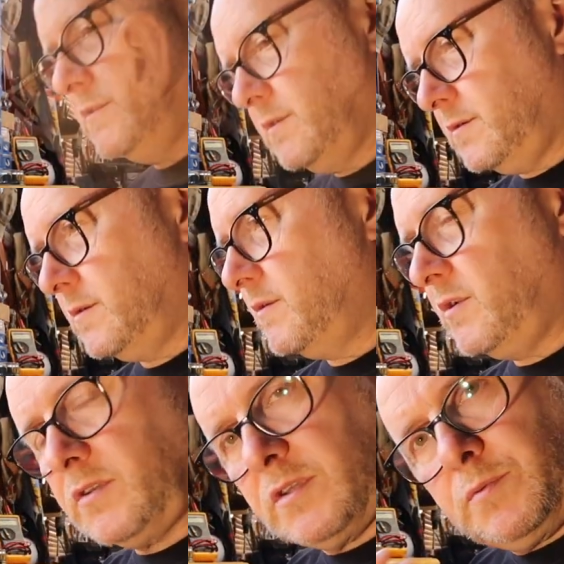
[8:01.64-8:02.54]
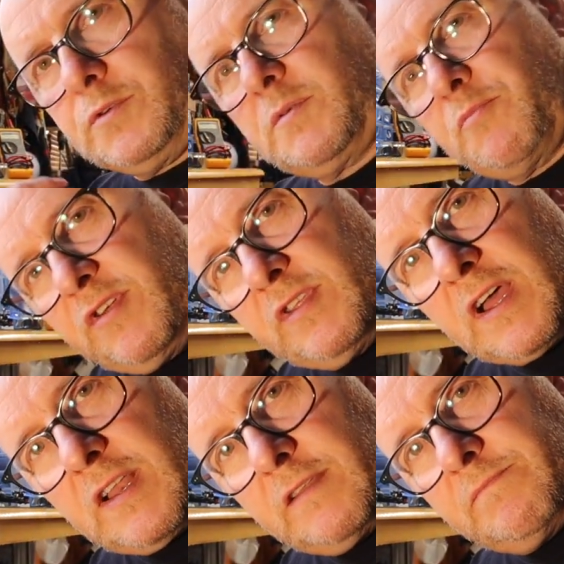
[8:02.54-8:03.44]
So you're not supposed to breathe
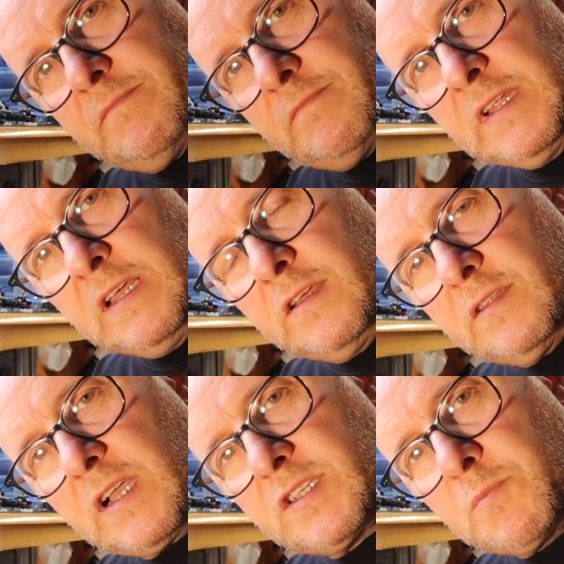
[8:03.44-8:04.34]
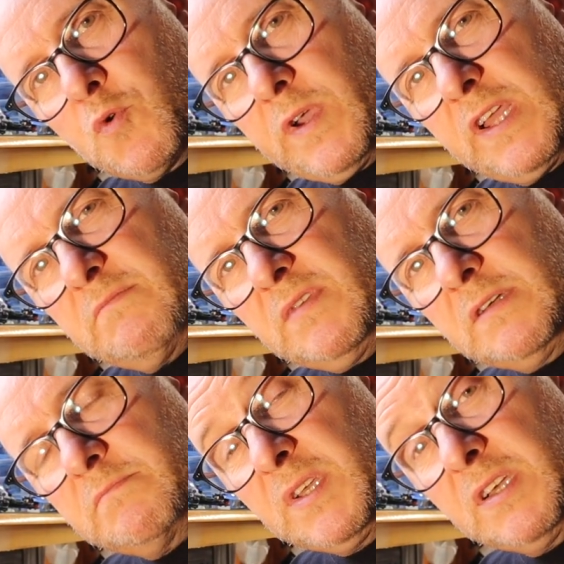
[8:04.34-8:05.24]
that that smoke in
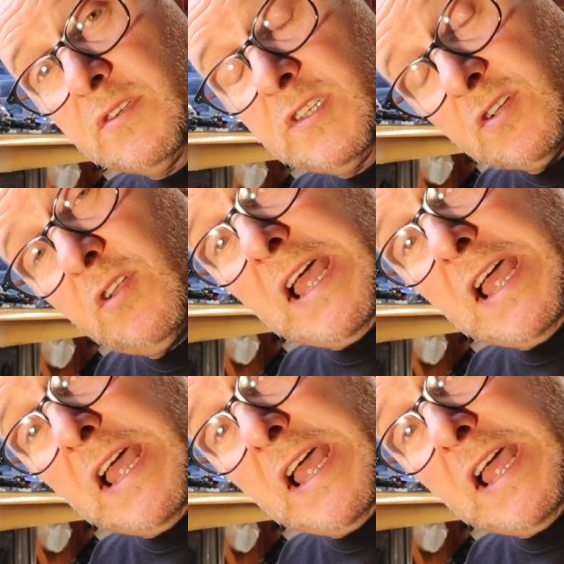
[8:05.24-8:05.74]
because it's got